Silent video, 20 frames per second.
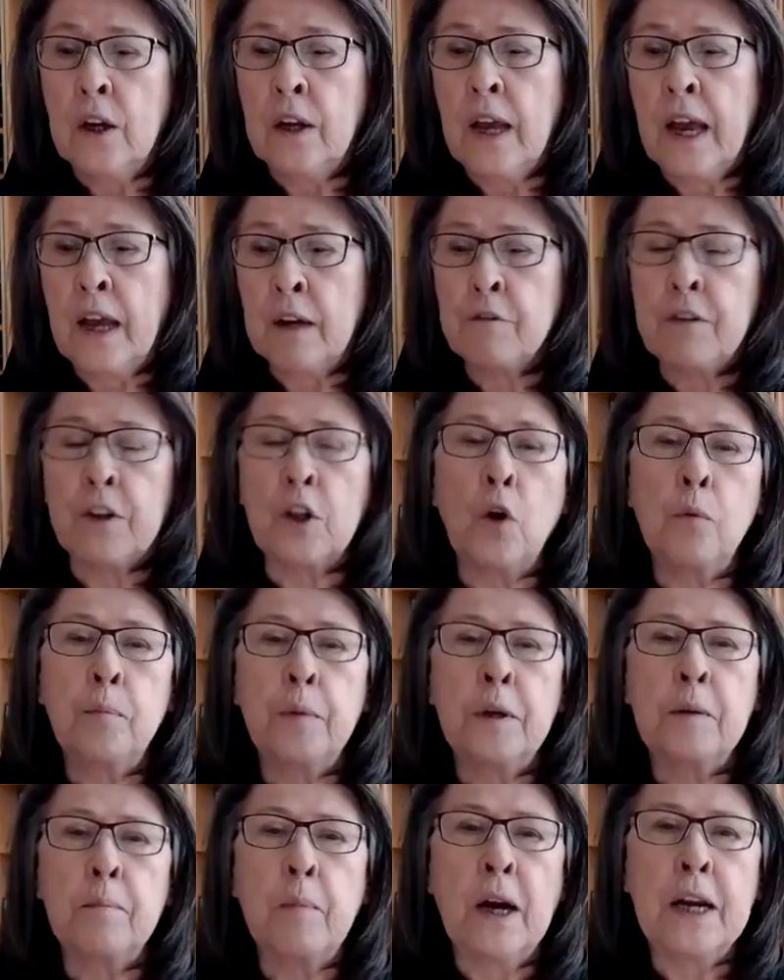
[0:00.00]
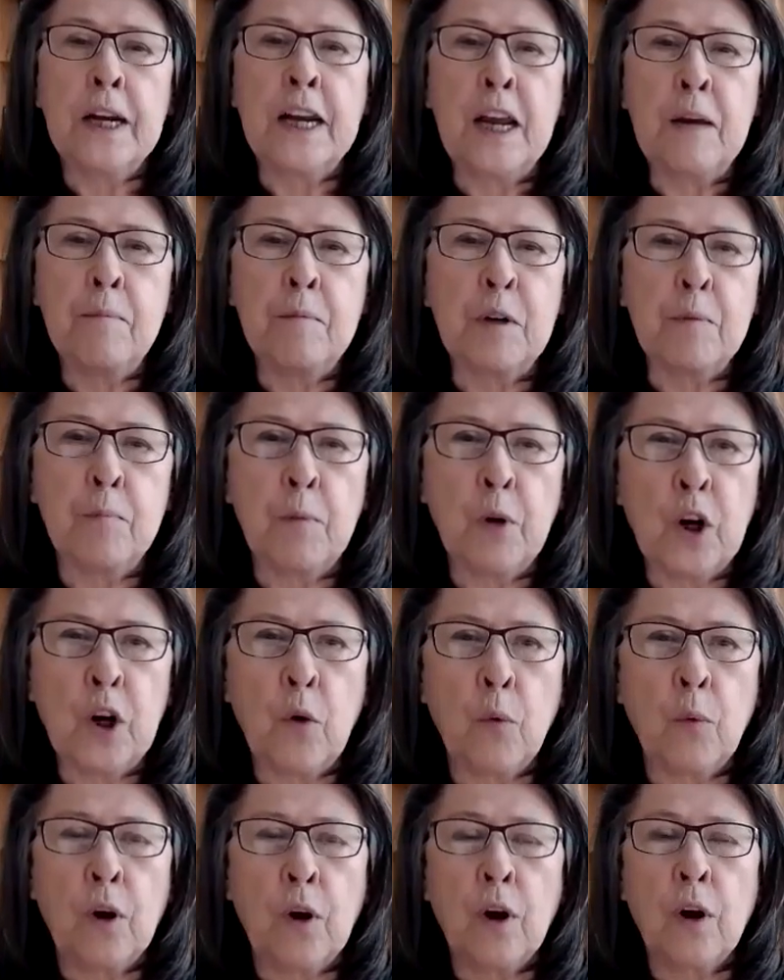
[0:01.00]
envelope and my name and book
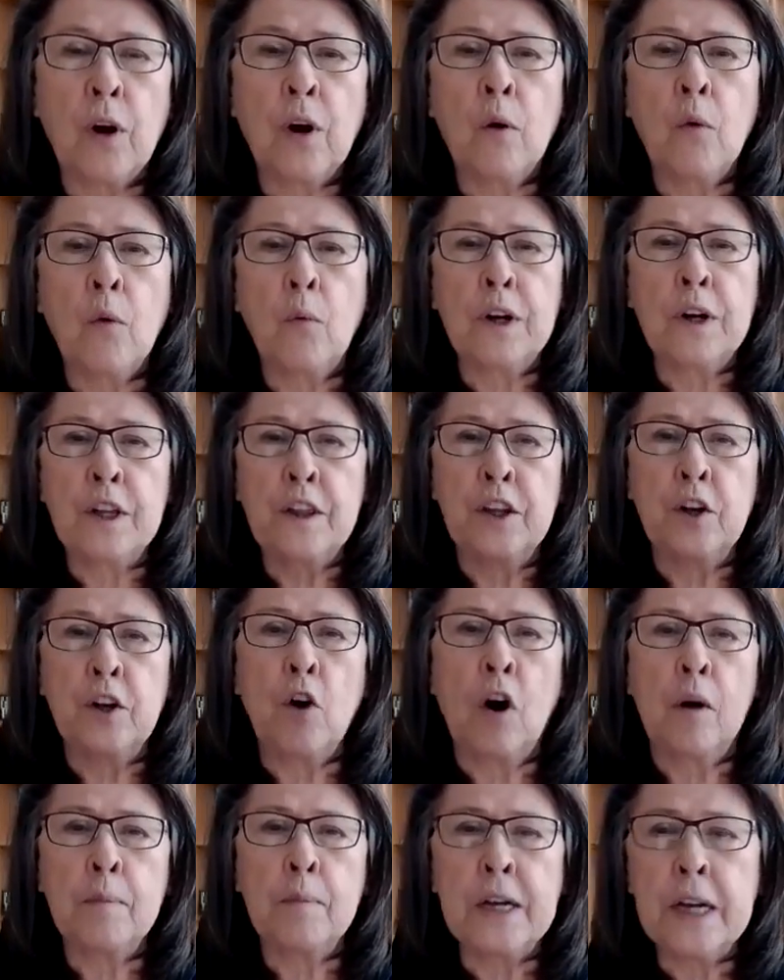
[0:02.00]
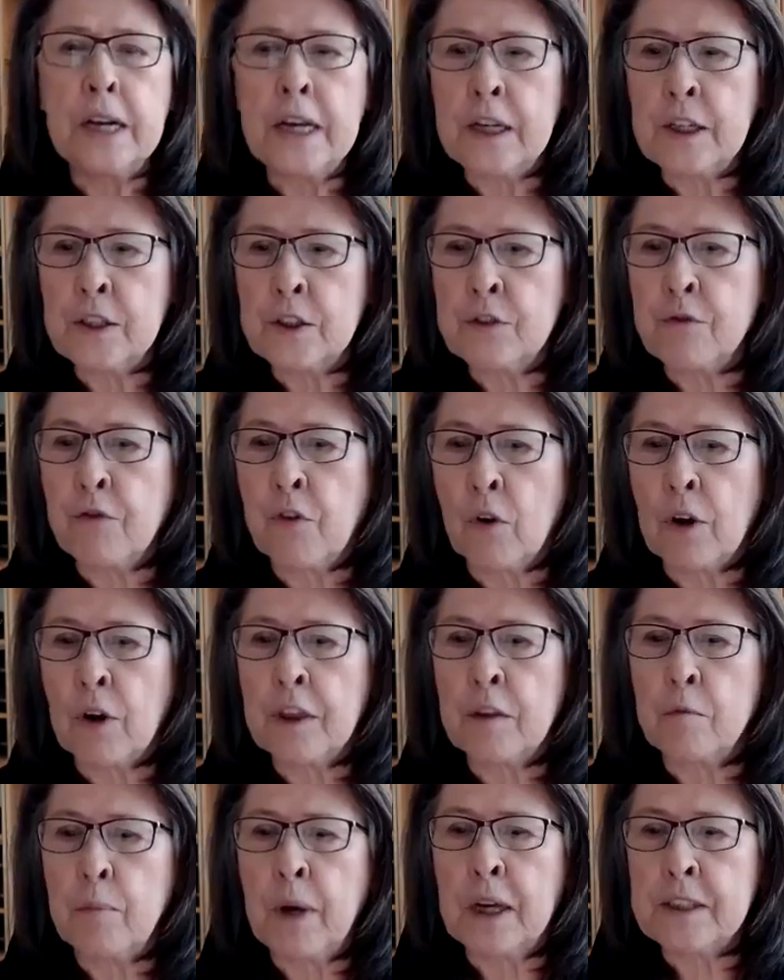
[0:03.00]
were one of the nominees for
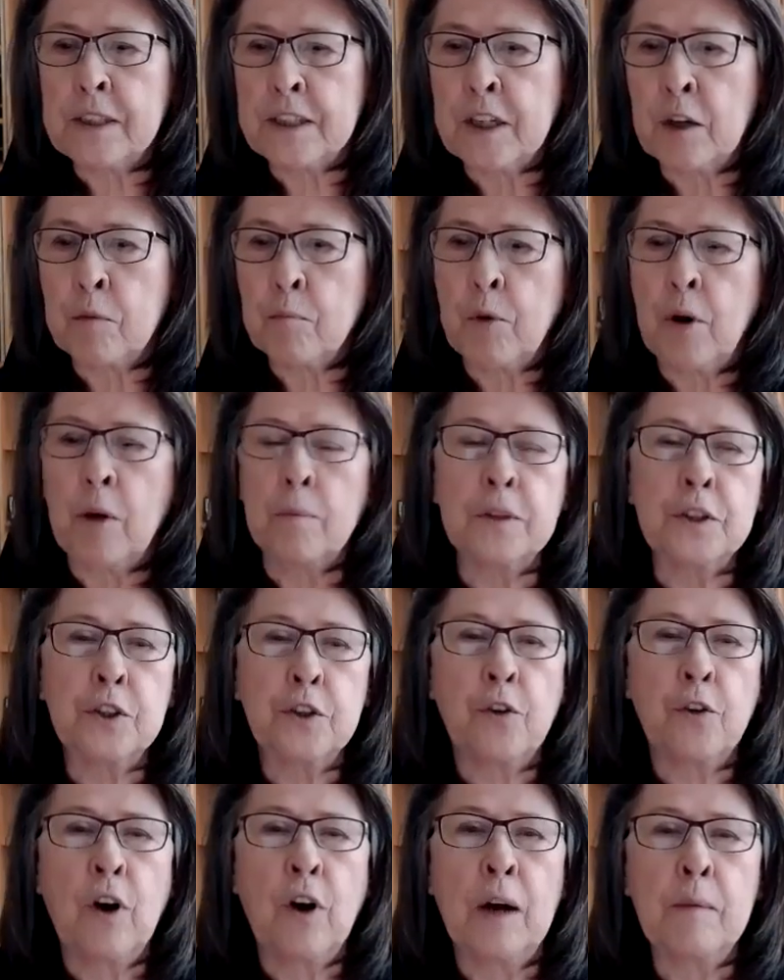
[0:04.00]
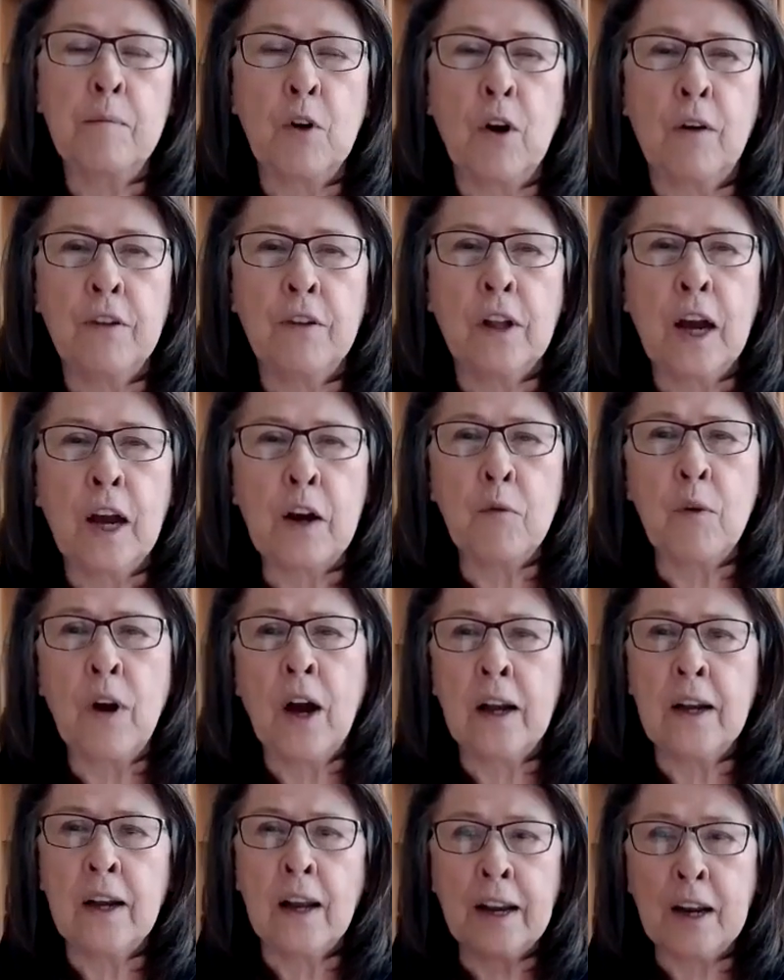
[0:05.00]
the Best Unpublished Crime Novel,
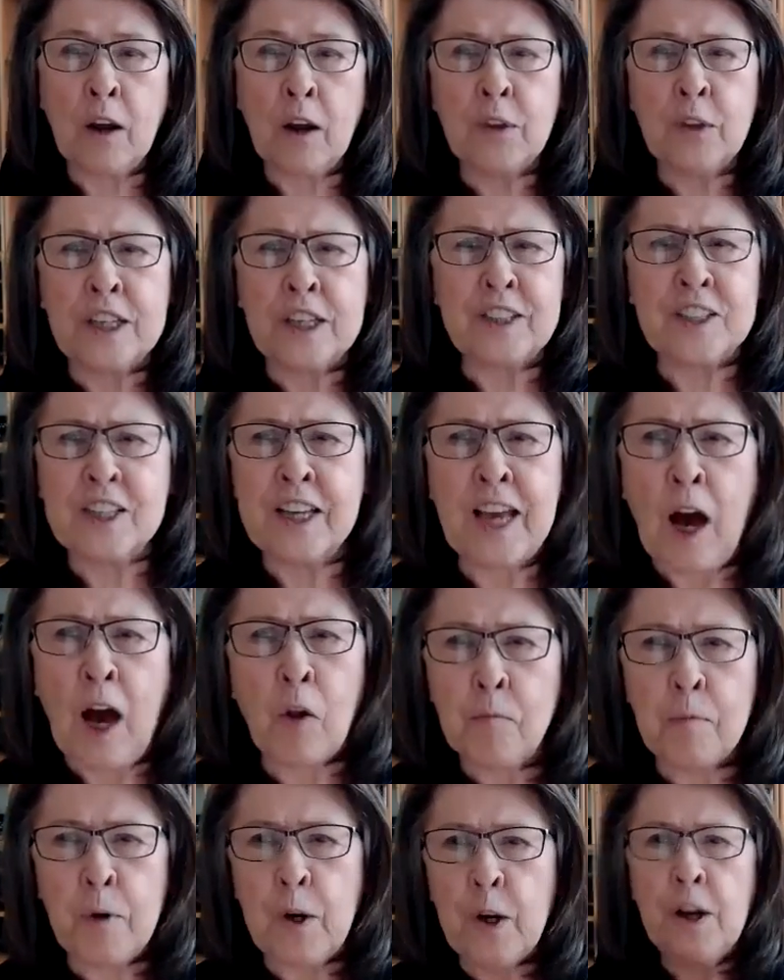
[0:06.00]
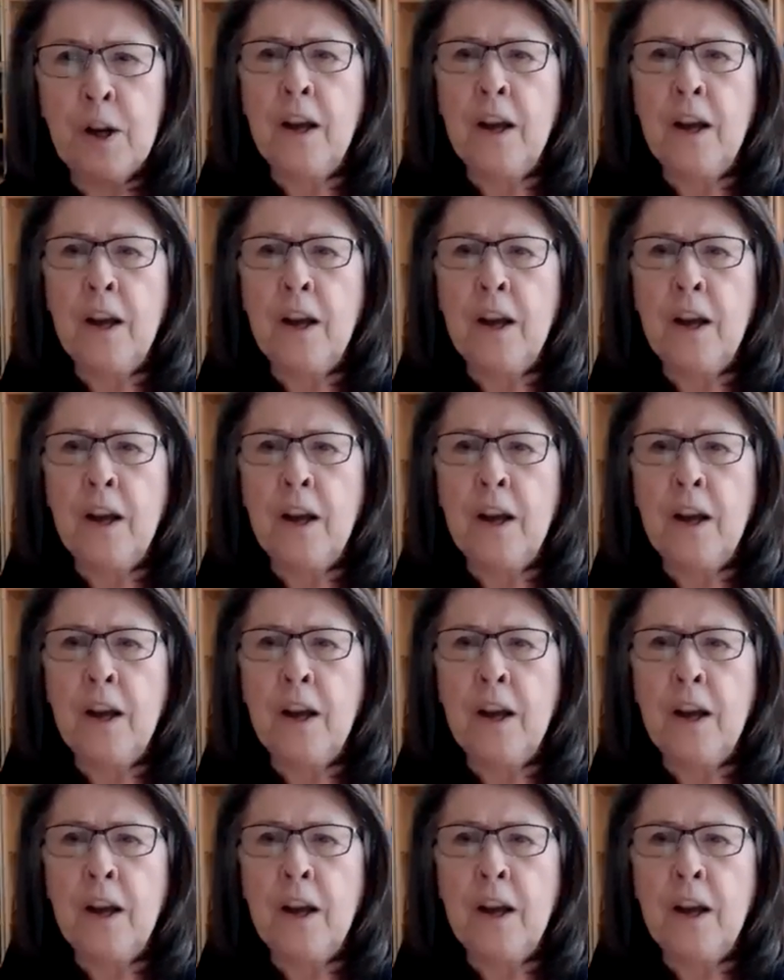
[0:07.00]
I let out this yelp.